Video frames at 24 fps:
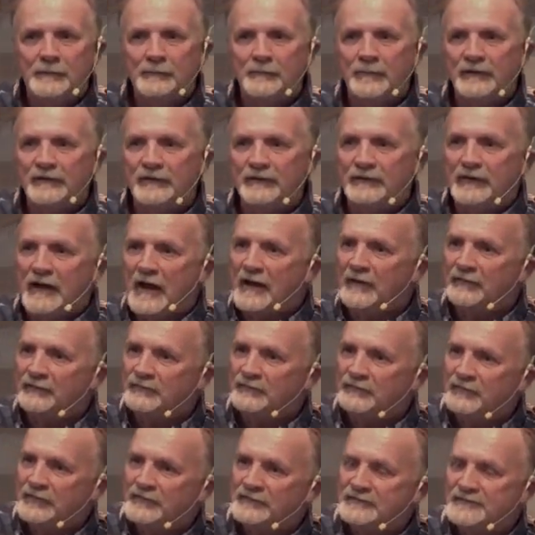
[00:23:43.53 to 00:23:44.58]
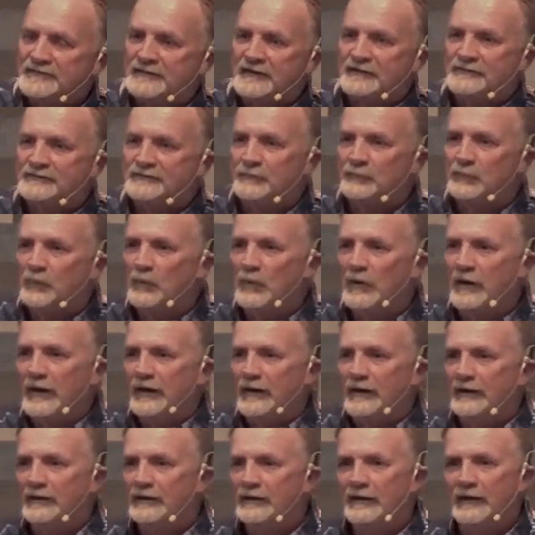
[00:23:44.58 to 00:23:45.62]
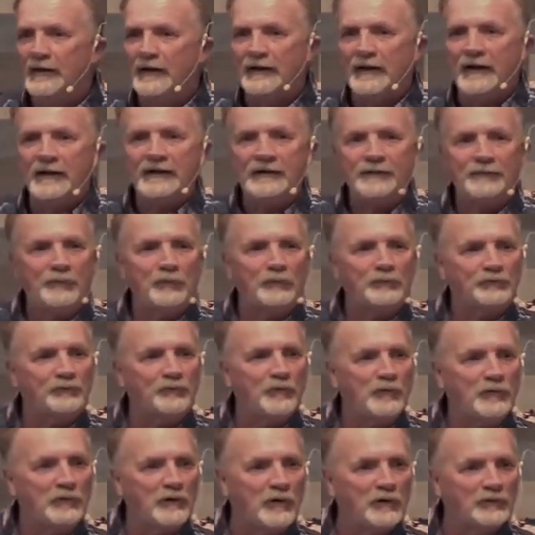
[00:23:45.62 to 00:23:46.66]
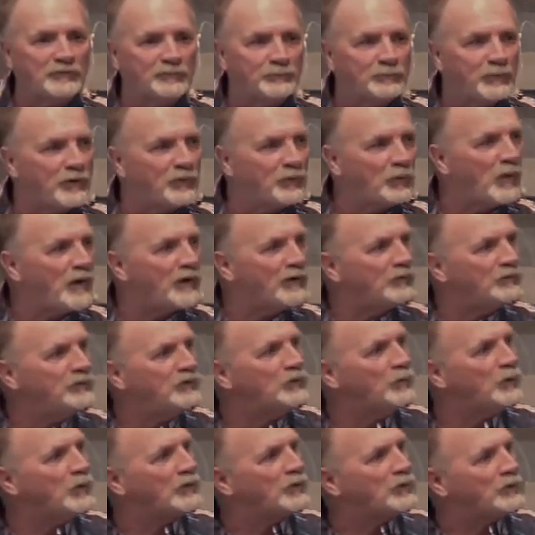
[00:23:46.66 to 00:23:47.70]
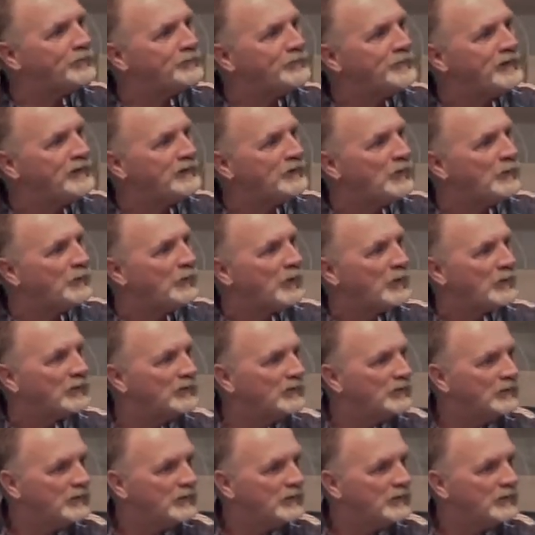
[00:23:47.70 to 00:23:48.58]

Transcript: But God didn't send them away. And I get those phone calls. Brother, why don't you work with me no more?